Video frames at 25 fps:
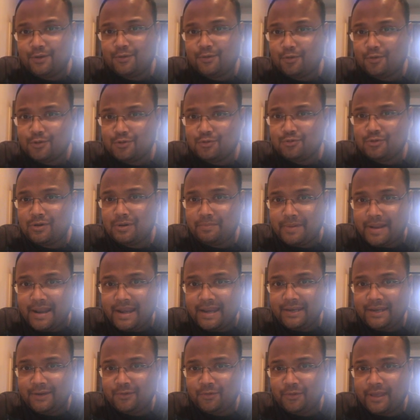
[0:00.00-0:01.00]
Those who are
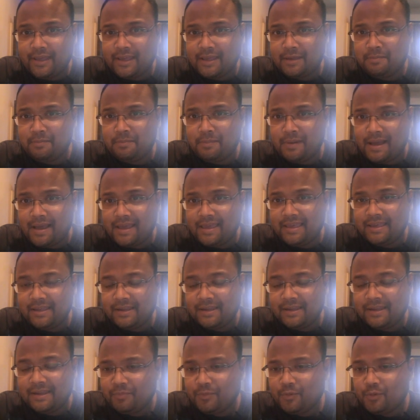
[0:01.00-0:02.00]
planning to take a buy
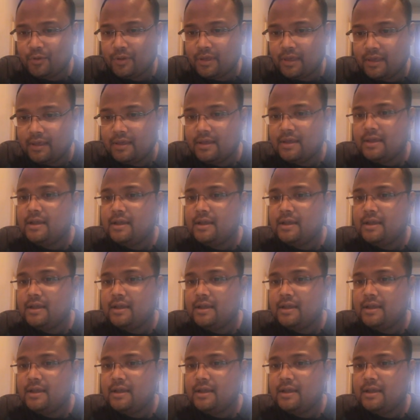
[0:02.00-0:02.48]
here, okay,